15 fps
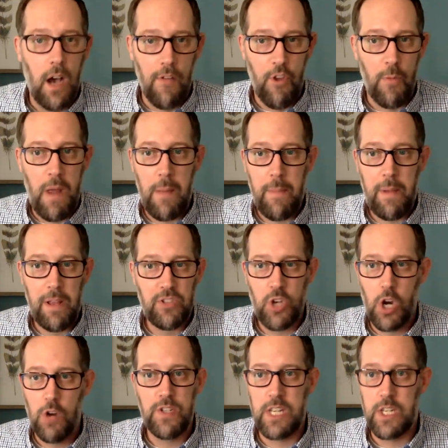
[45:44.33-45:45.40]
There may be a
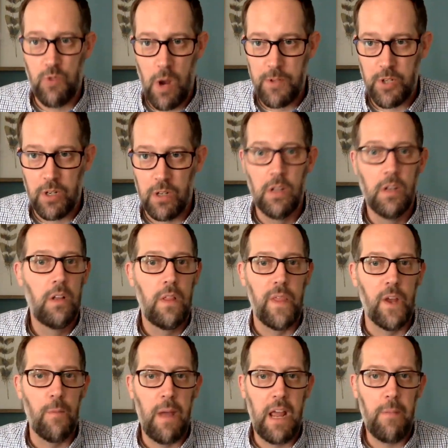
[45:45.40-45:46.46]
service disruption.
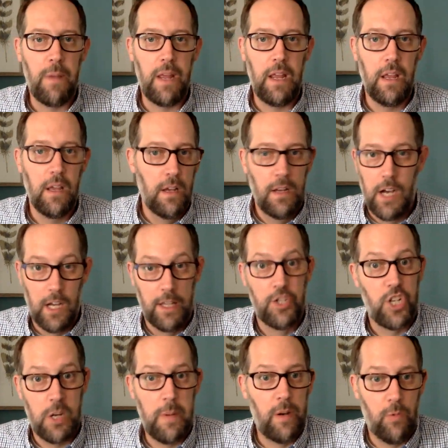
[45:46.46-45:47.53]
There may be a
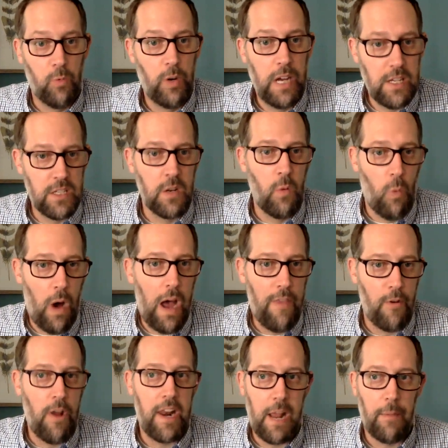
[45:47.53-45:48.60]
legitimate reason why
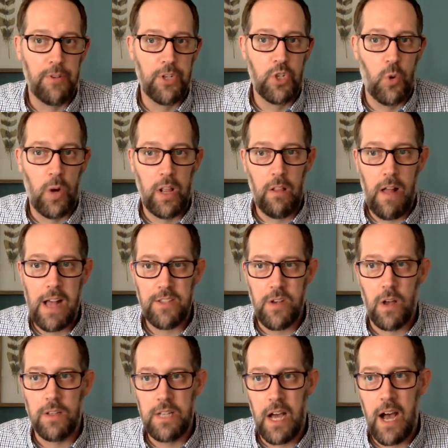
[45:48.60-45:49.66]
they're not able to join class
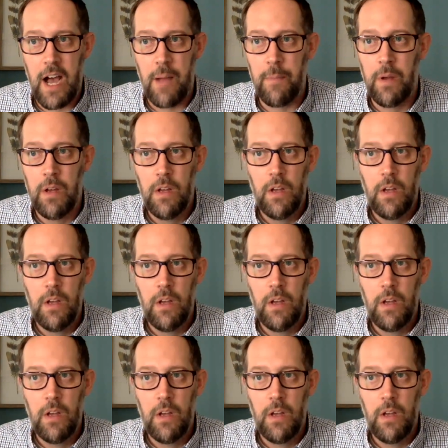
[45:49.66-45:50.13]
on time.